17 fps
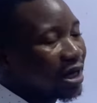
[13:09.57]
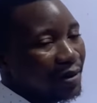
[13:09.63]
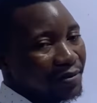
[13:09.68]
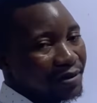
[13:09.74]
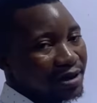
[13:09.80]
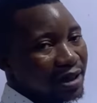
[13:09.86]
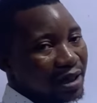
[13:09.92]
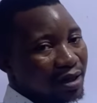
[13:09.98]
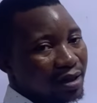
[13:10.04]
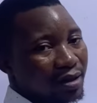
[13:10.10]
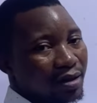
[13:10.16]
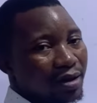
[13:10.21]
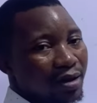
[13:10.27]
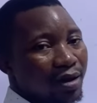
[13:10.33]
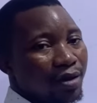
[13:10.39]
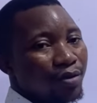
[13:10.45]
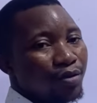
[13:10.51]
capital.
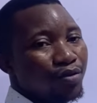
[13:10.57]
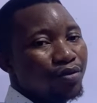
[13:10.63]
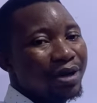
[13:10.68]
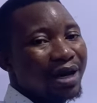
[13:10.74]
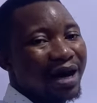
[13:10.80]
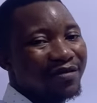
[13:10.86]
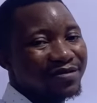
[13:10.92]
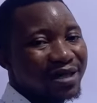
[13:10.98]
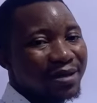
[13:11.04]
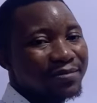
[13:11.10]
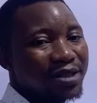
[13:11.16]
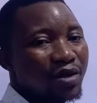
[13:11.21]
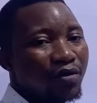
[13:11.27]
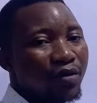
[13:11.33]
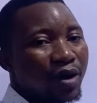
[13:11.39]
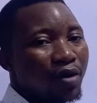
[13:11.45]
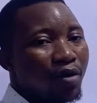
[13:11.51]
We have
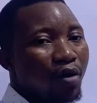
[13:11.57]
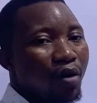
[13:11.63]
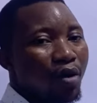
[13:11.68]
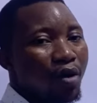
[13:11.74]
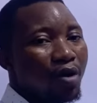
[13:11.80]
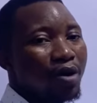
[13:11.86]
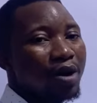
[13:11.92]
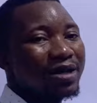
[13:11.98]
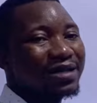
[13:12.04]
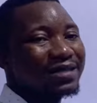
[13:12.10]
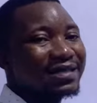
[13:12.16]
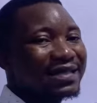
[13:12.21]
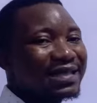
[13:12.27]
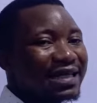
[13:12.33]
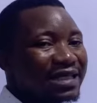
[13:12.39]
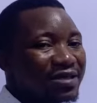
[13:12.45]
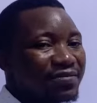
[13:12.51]
something we call
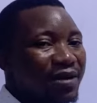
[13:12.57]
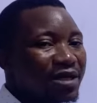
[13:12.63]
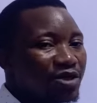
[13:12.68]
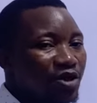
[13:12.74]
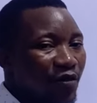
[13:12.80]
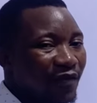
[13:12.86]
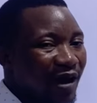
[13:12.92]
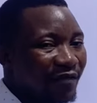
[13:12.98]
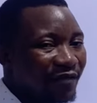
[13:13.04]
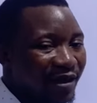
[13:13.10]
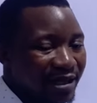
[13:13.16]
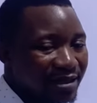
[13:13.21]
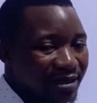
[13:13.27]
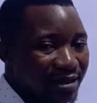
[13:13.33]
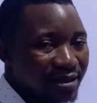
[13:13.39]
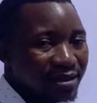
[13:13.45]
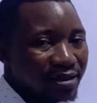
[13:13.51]
statement of
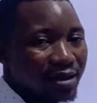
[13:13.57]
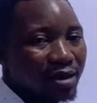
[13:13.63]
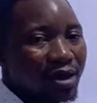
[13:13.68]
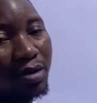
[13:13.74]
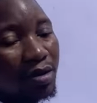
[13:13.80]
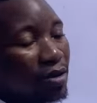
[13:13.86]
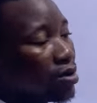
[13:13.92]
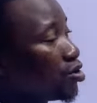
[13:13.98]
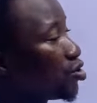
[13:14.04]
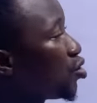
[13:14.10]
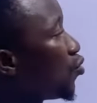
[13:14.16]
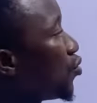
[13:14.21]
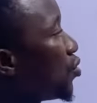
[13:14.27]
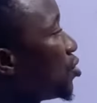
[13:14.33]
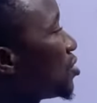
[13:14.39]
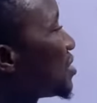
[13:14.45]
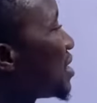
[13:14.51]
affairs. So
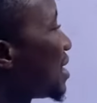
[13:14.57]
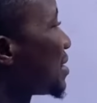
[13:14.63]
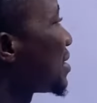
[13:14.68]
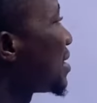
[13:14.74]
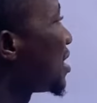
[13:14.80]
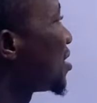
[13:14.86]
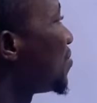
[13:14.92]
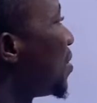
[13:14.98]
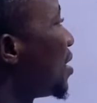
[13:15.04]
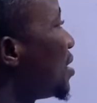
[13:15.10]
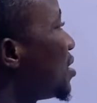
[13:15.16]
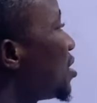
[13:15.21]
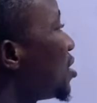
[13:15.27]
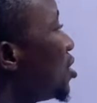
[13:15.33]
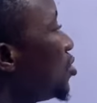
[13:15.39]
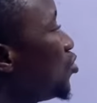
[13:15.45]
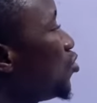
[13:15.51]
we use that
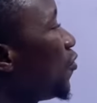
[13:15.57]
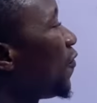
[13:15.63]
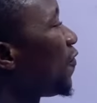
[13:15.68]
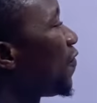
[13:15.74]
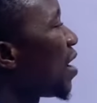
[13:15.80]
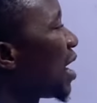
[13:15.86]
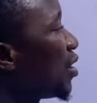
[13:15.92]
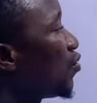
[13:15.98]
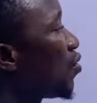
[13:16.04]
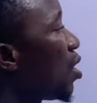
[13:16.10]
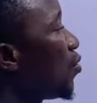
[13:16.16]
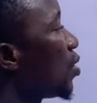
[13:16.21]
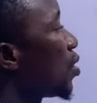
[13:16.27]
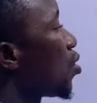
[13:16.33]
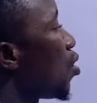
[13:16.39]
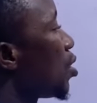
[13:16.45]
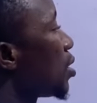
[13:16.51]
statement to find what
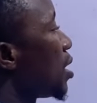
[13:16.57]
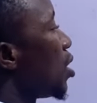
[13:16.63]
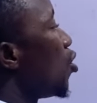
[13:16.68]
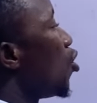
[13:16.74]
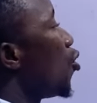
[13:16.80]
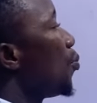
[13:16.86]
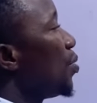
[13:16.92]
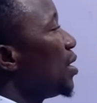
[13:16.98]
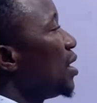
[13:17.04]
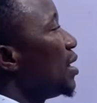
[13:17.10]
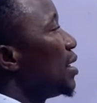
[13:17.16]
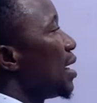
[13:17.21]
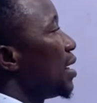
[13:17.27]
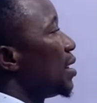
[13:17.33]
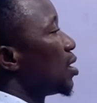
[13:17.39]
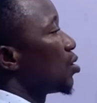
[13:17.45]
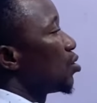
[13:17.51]
we call the opening
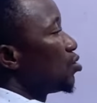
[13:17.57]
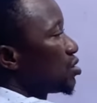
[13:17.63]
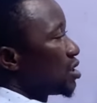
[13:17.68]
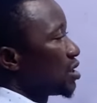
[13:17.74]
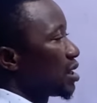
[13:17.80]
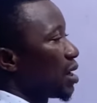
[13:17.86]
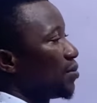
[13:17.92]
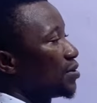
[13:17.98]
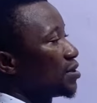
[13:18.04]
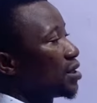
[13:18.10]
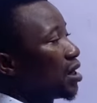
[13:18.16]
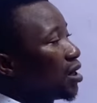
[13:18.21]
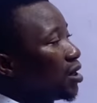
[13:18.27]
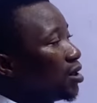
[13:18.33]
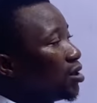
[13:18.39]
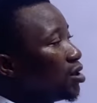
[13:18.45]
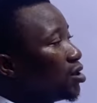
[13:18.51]
and the closing capital,
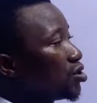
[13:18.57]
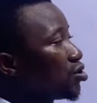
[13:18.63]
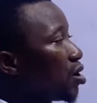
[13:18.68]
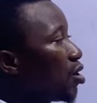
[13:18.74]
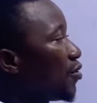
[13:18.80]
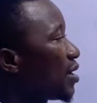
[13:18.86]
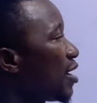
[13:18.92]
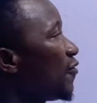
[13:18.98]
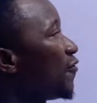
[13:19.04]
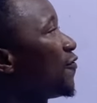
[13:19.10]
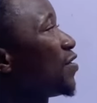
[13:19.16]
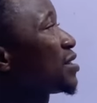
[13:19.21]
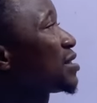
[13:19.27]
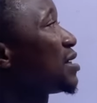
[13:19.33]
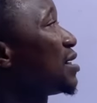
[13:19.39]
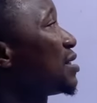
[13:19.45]
so that we can fix